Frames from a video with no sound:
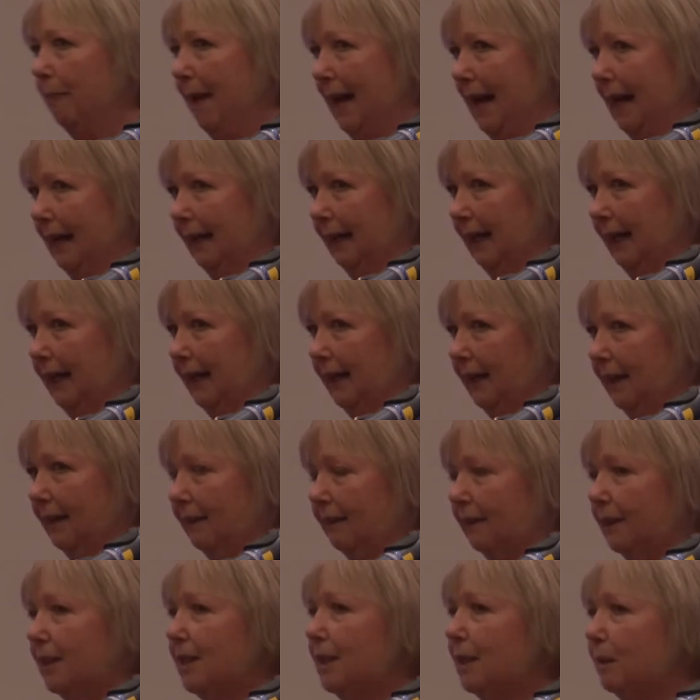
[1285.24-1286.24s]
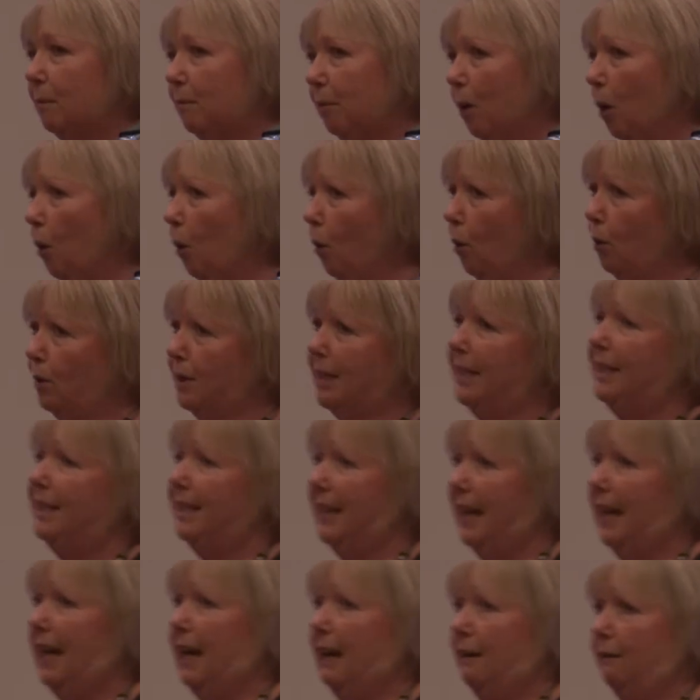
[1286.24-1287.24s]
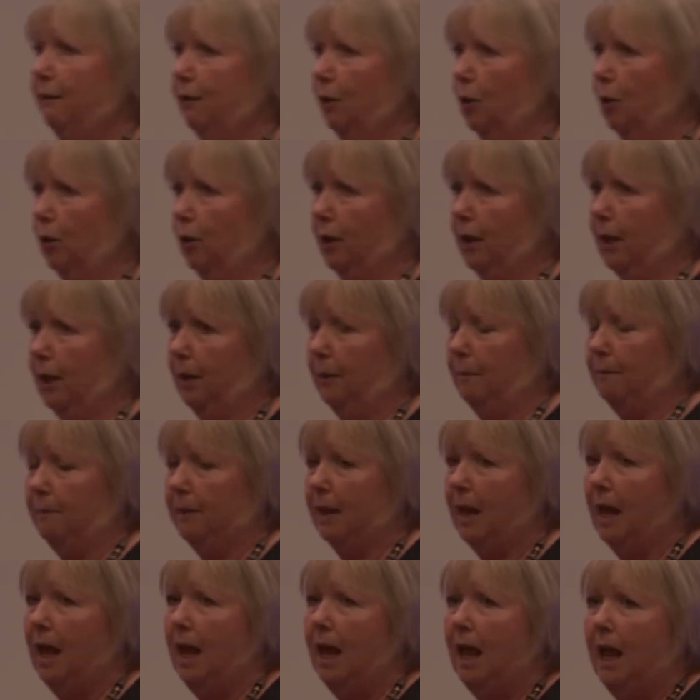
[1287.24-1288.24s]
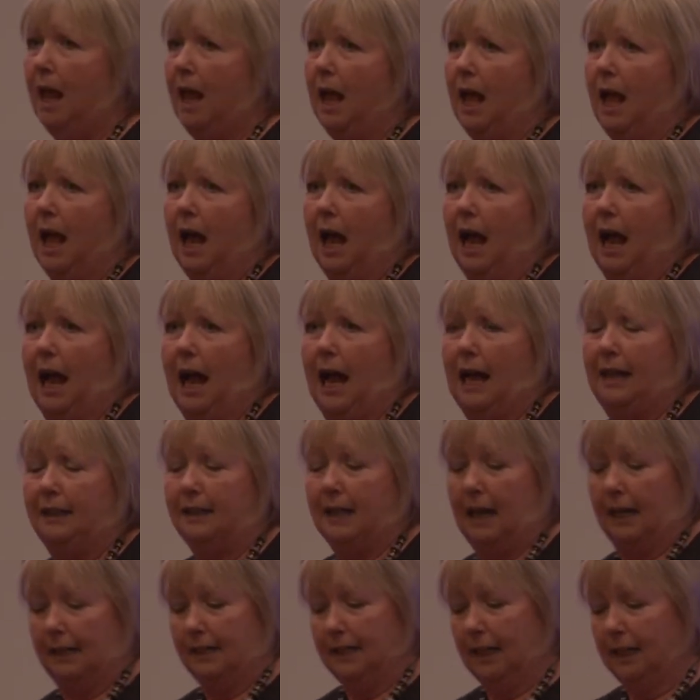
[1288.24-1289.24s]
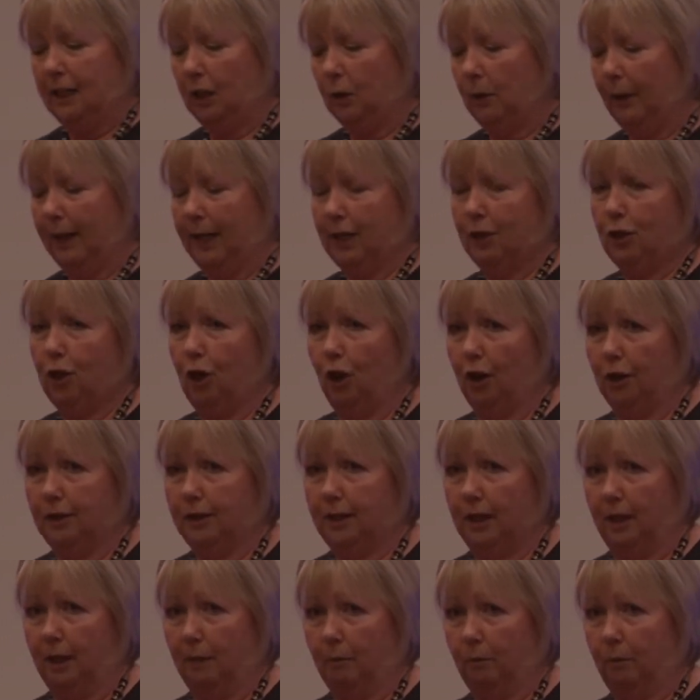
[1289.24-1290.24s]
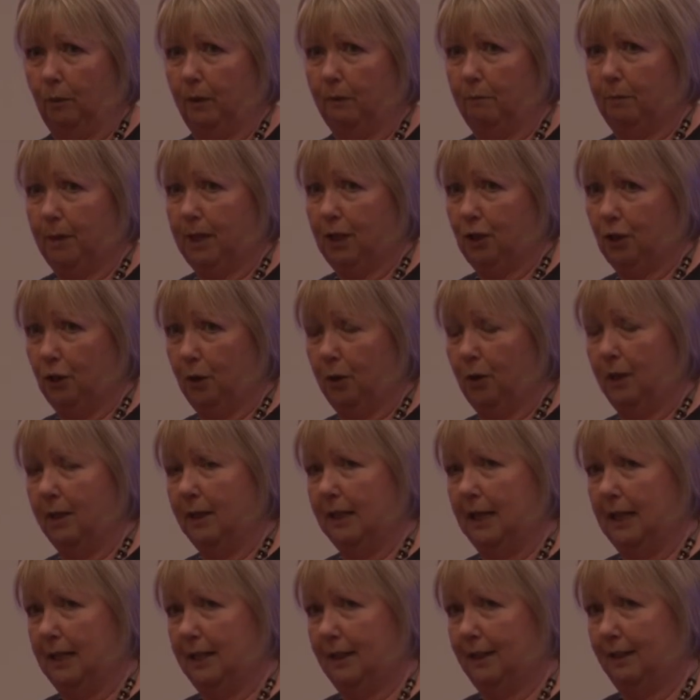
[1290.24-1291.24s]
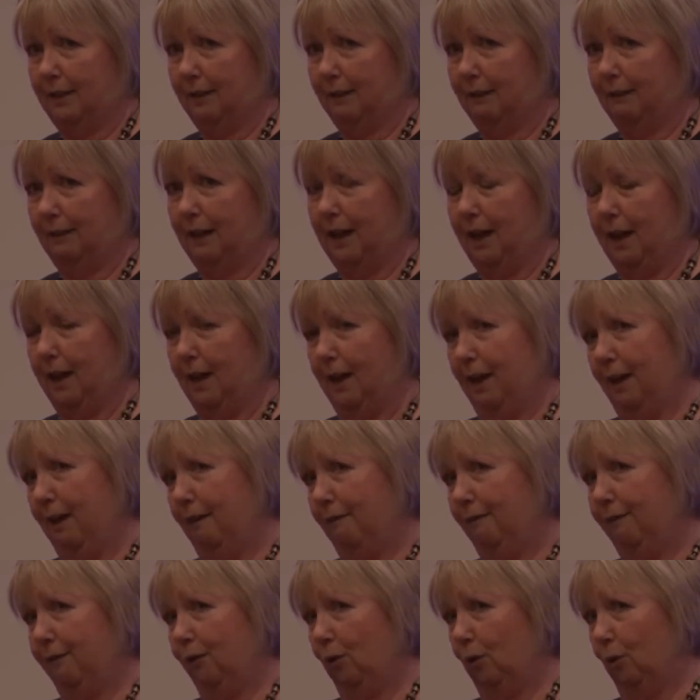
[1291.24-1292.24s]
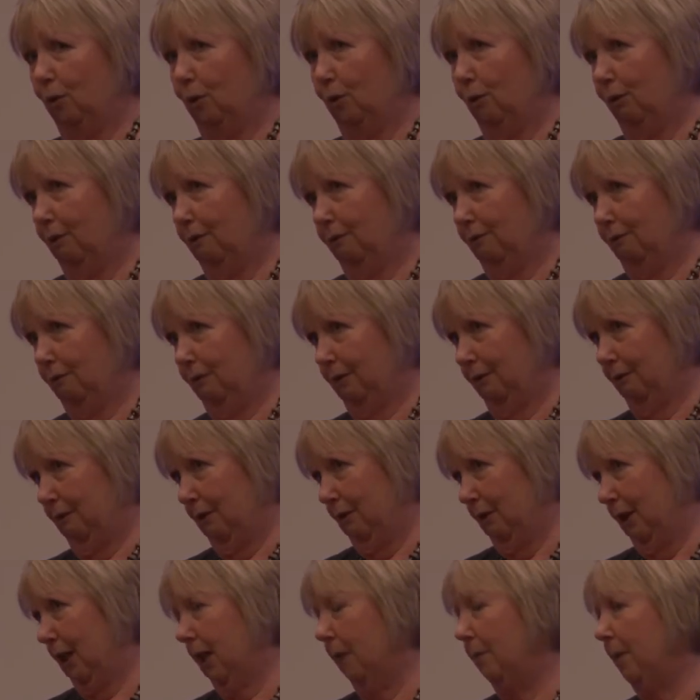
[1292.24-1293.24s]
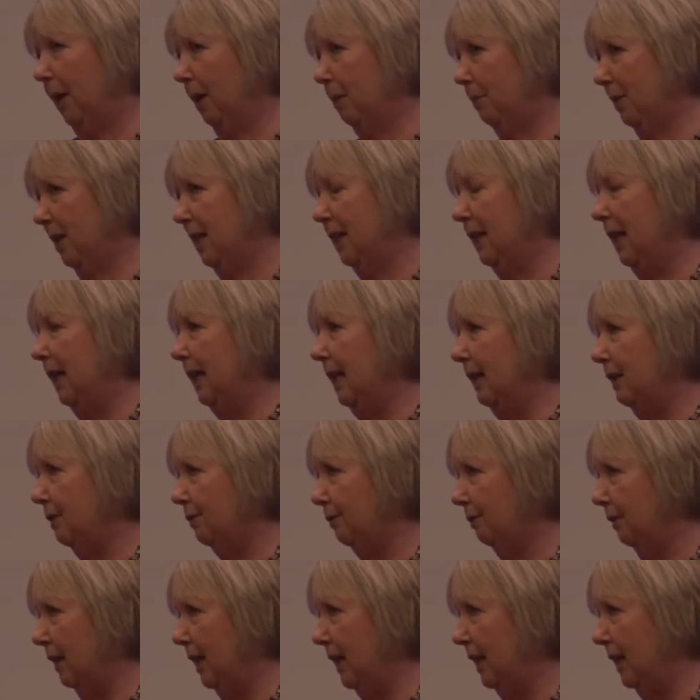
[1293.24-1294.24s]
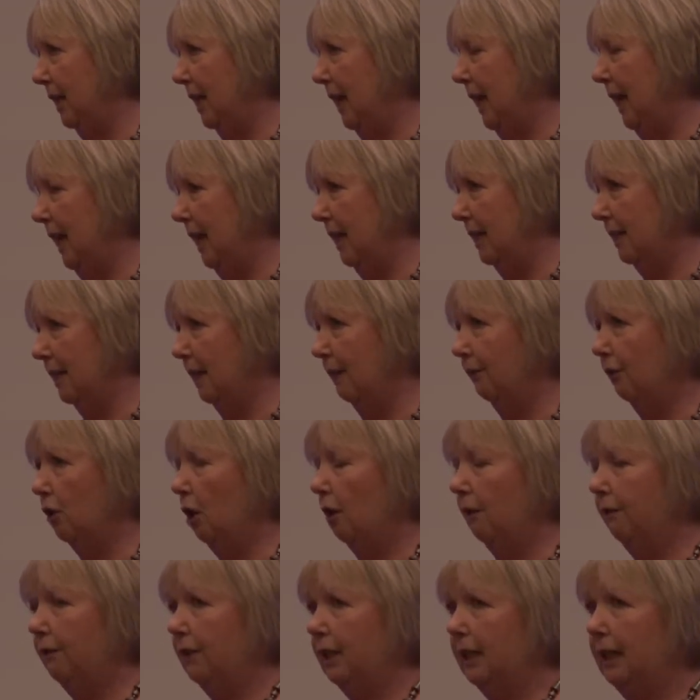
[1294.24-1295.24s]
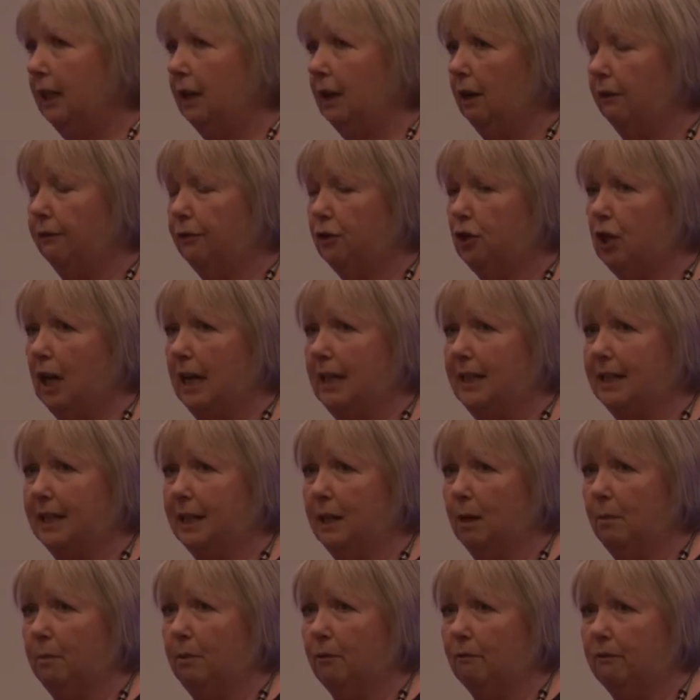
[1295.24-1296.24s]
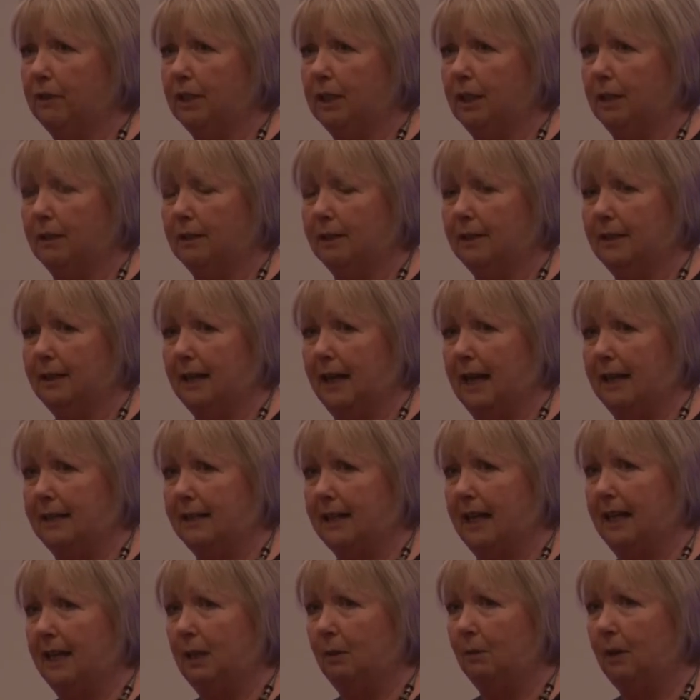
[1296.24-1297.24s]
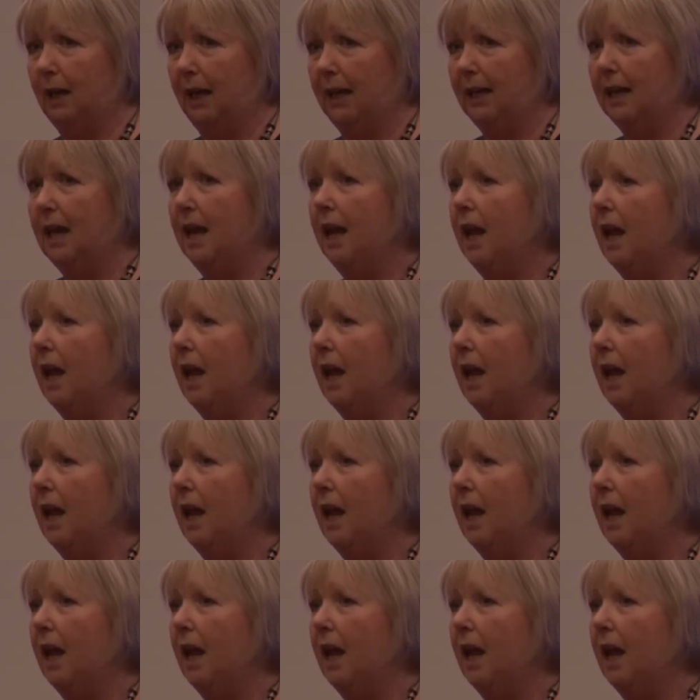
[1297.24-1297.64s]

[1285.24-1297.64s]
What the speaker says: panic, the support is here for you. And I did a quick tot up. We've been doing this for coming up to nearly 3 years. I've got a lot of chasing up of results to get anyway.